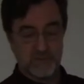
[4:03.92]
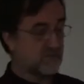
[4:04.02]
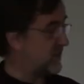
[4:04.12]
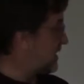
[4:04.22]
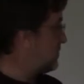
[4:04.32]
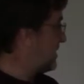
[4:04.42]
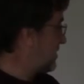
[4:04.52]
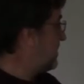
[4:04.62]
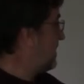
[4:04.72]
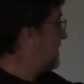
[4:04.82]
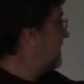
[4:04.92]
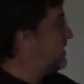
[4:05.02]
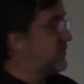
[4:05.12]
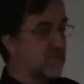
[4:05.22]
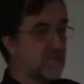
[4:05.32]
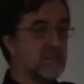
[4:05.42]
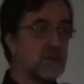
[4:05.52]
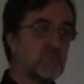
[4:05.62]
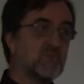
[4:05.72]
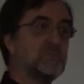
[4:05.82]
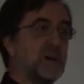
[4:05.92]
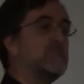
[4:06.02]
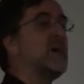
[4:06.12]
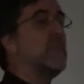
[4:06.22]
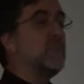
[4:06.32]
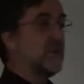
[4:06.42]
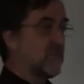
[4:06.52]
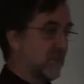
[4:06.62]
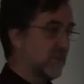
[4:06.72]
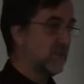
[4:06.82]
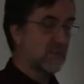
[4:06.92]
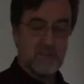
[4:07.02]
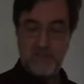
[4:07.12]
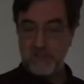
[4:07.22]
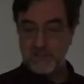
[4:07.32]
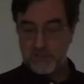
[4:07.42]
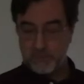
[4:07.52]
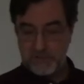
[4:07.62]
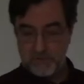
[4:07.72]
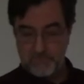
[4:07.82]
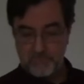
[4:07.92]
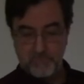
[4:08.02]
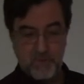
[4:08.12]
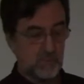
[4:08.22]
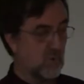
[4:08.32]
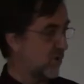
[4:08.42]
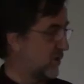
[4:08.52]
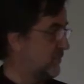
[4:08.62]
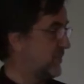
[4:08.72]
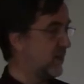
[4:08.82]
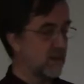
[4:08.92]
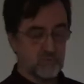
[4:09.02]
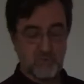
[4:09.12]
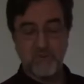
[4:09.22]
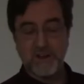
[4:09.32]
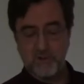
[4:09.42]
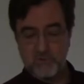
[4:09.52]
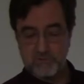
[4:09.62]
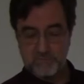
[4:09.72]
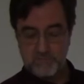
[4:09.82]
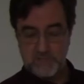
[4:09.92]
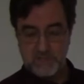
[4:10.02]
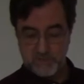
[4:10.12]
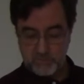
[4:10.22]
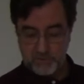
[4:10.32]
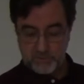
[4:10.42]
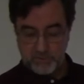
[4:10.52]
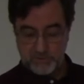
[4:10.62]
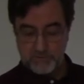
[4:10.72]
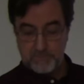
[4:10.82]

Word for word: into that. But, so that was my map interest a little bit more uh, refined, or how you want to put it.